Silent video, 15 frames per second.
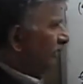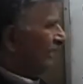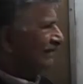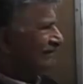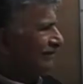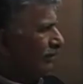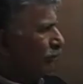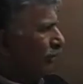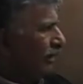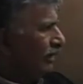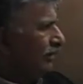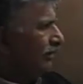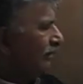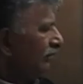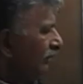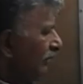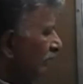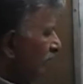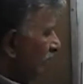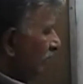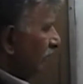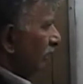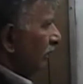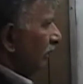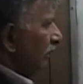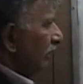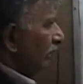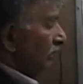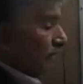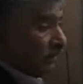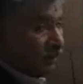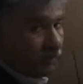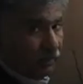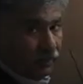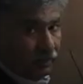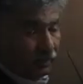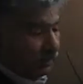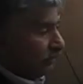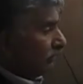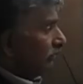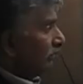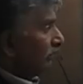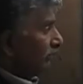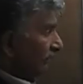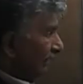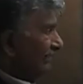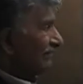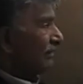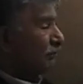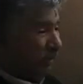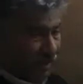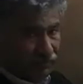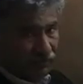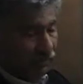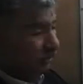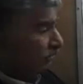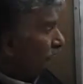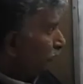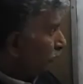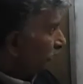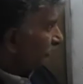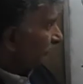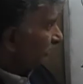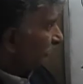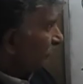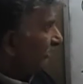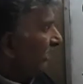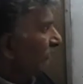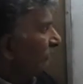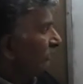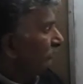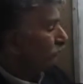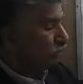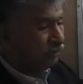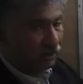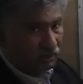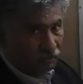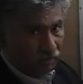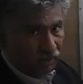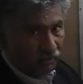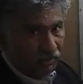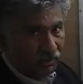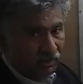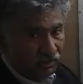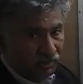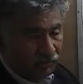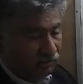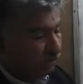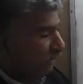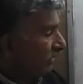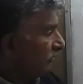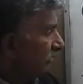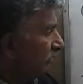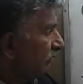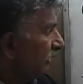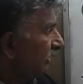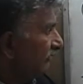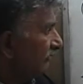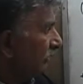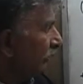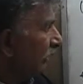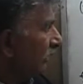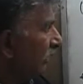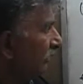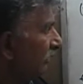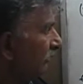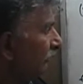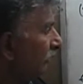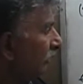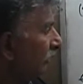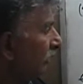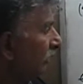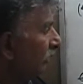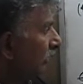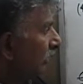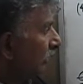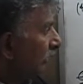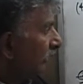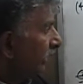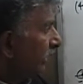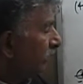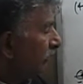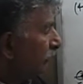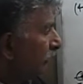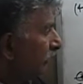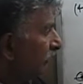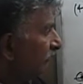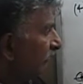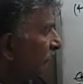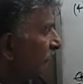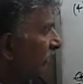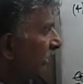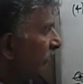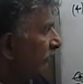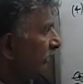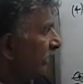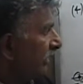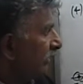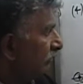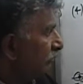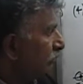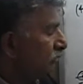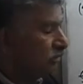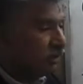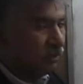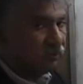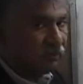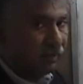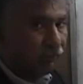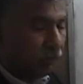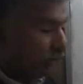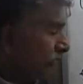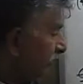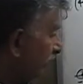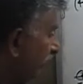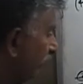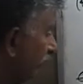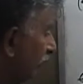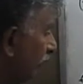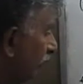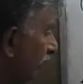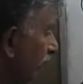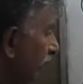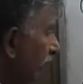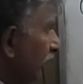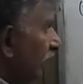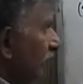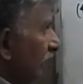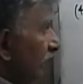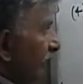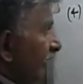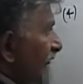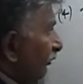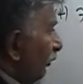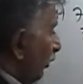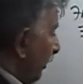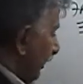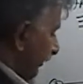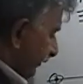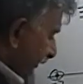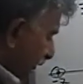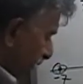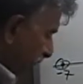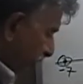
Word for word: less than 1, or rather uh, less than positive 0.65 and 2 thirds is what I meant in terms of positive, they're less than 1 and therefore negative 0.65 and negative 2 thirds are more than negative 1. These two quantities are going to